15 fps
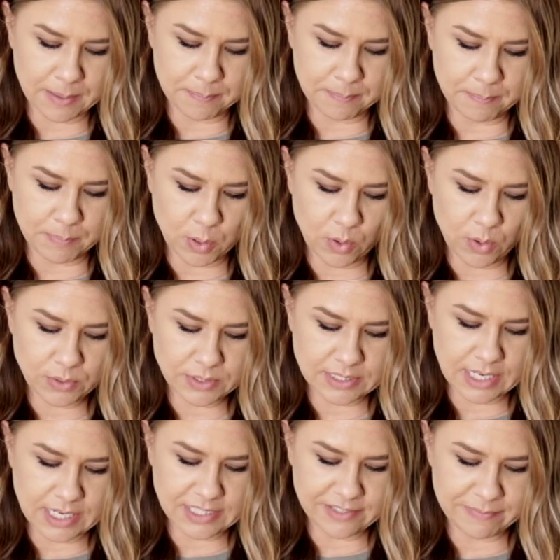up both
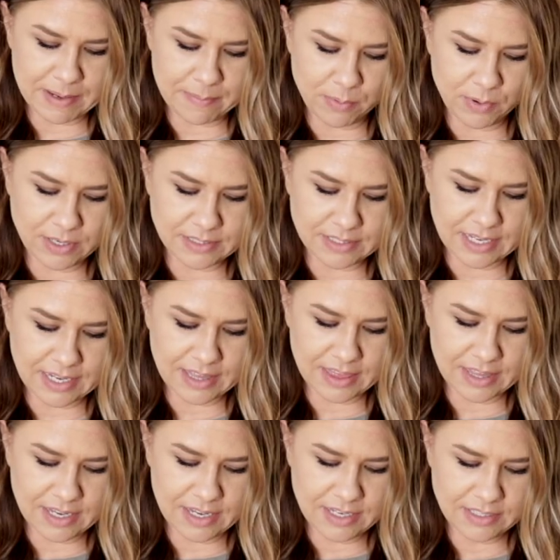sides of my board like
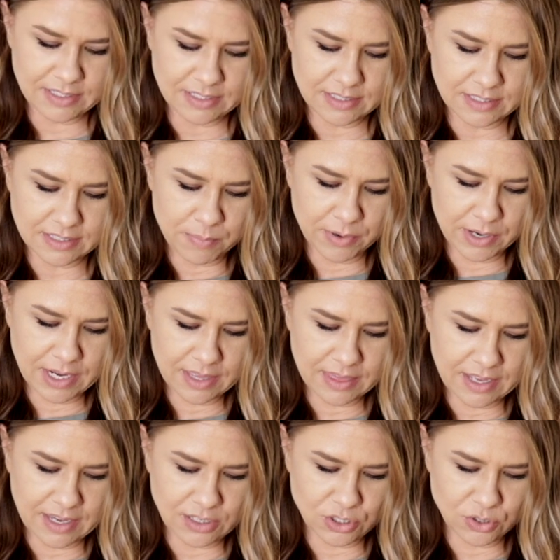this, bring
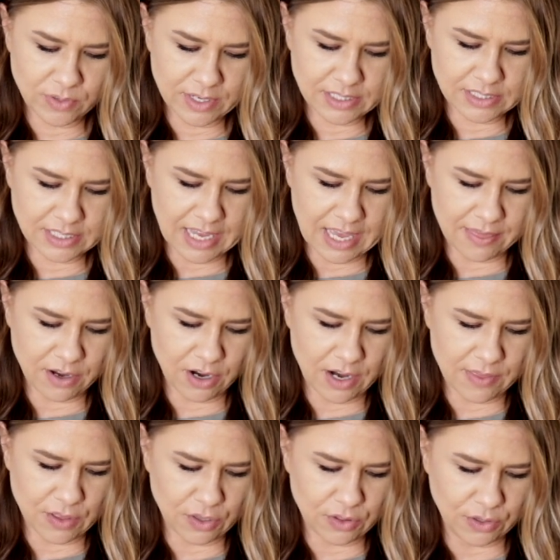that joint together,
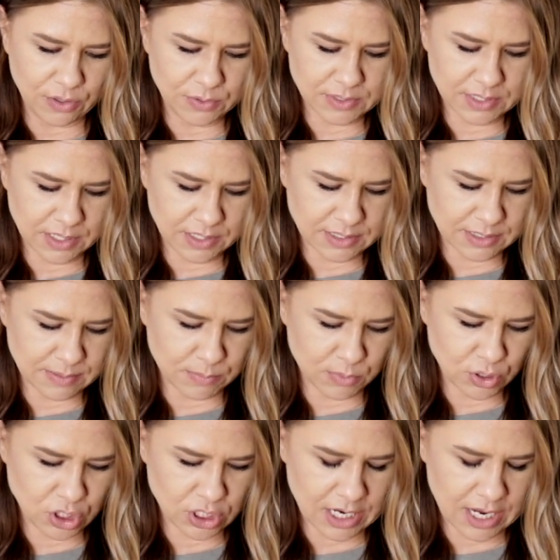and the glue is gonna
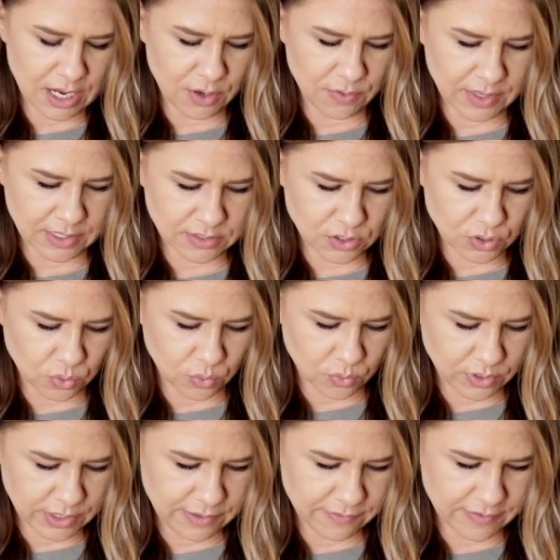smush out. That's
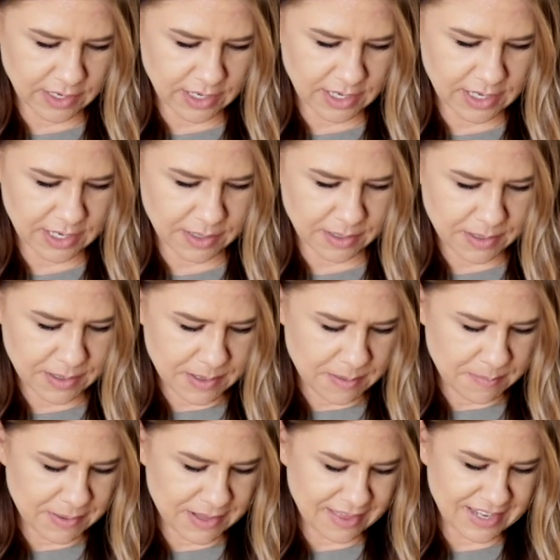totally fine.
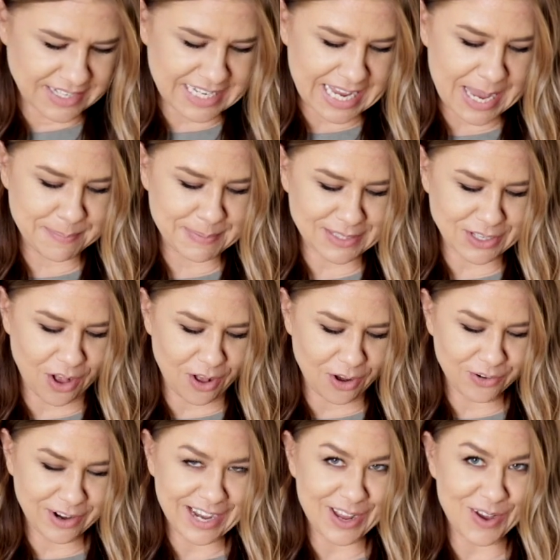But then the tape is
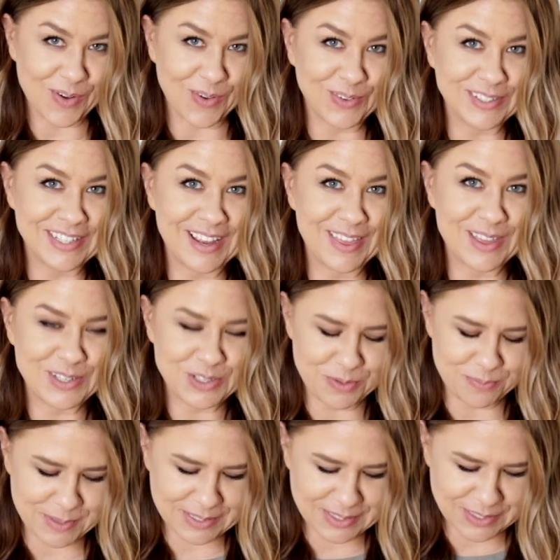already holding the 2
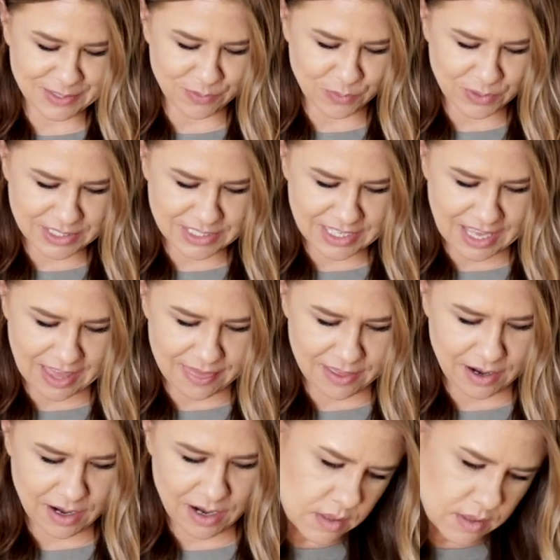pieces of wood
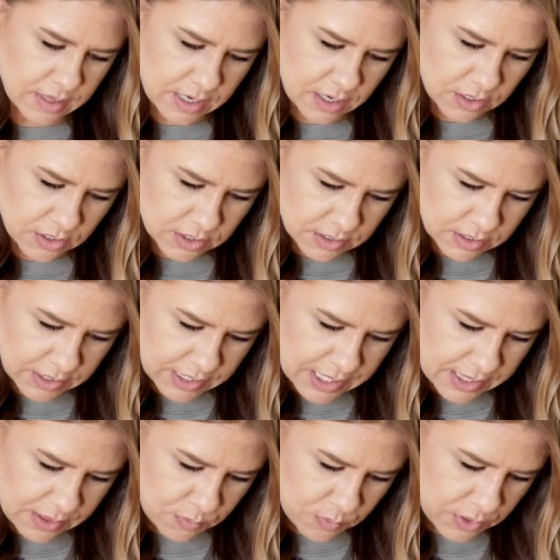together. And then I'll just
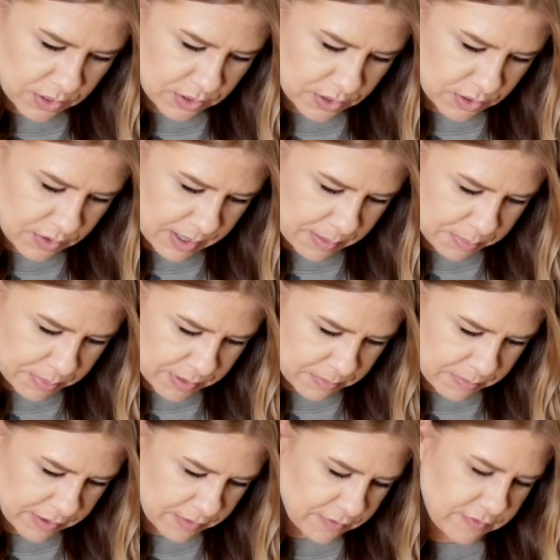clean the wood glue up
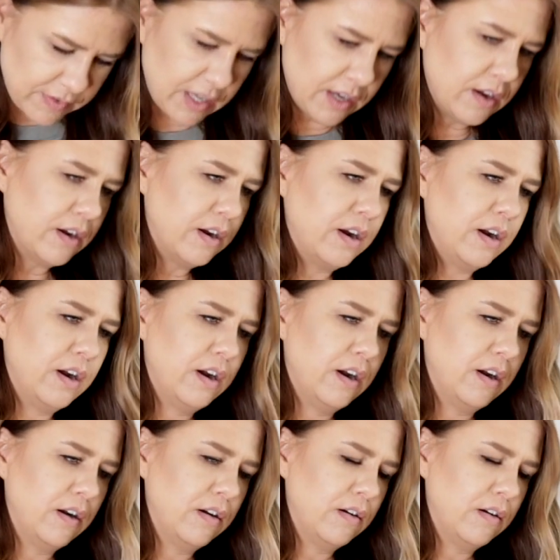with my finger,